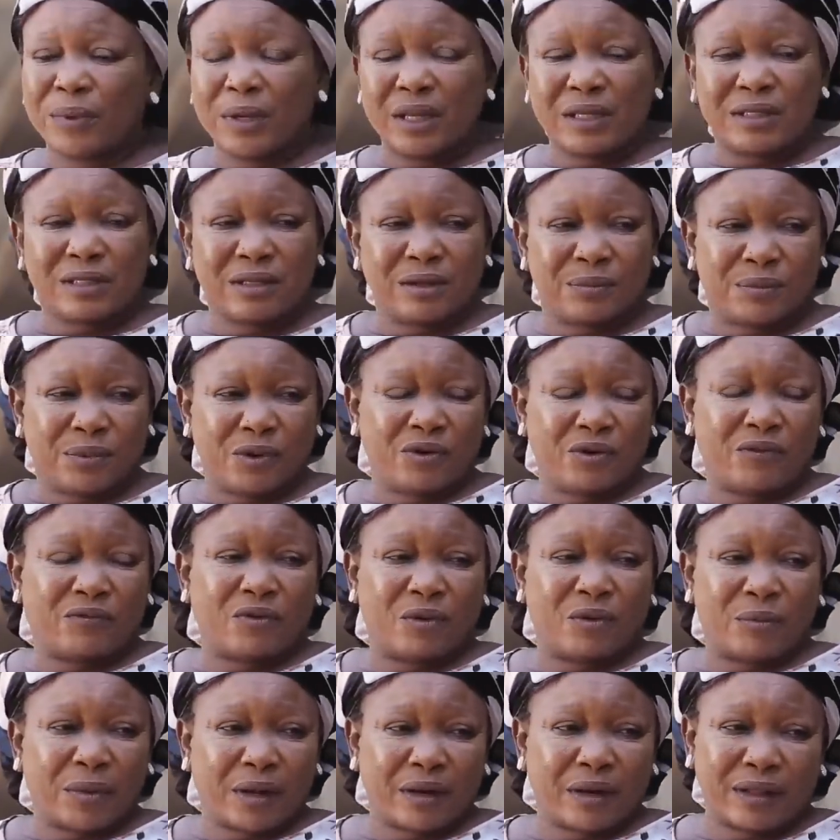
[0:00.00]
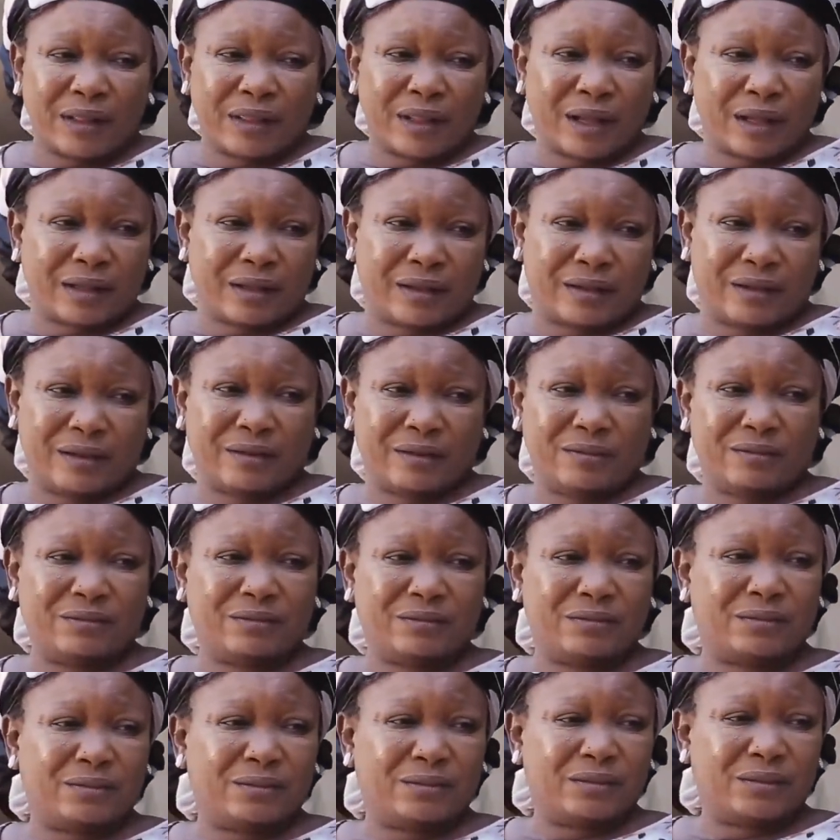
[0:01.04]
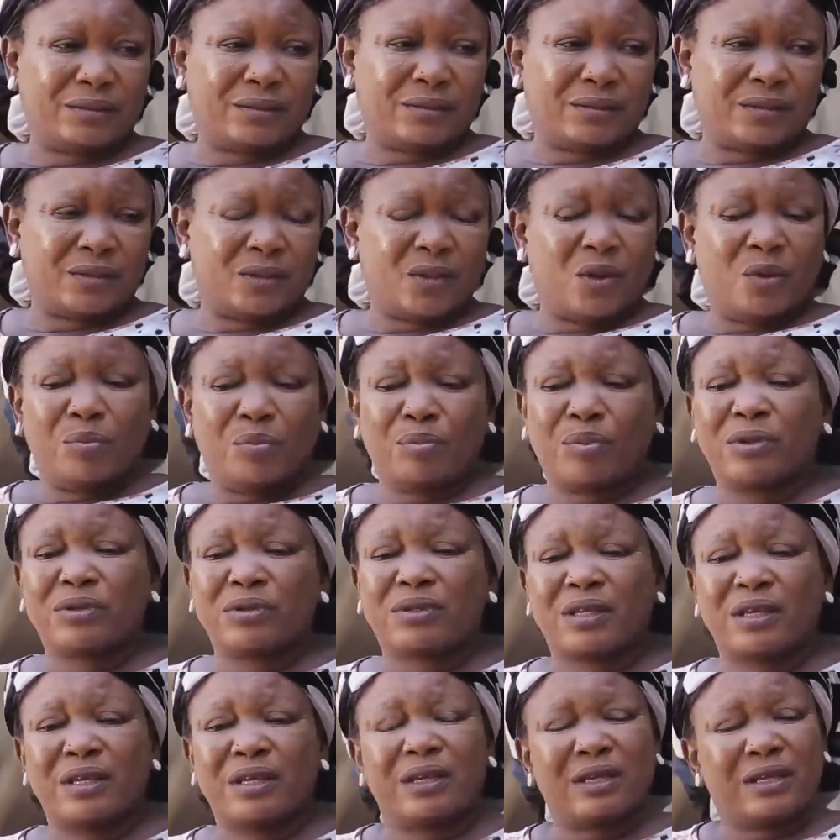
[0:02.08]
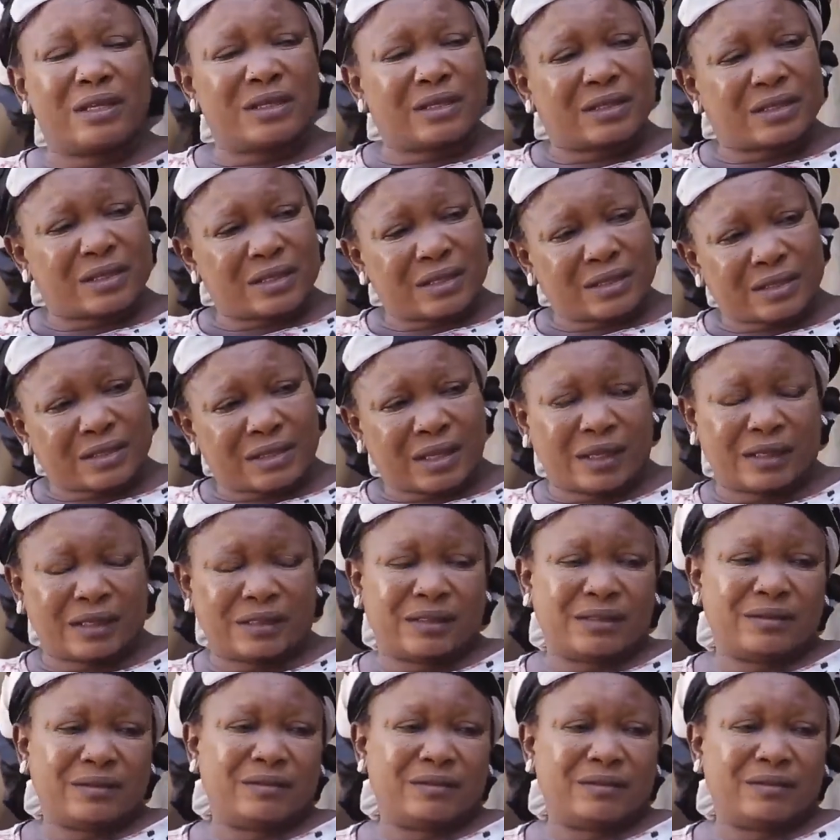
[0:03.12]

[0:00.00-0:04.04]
Ezebilo from marrying that girl. But he insisted.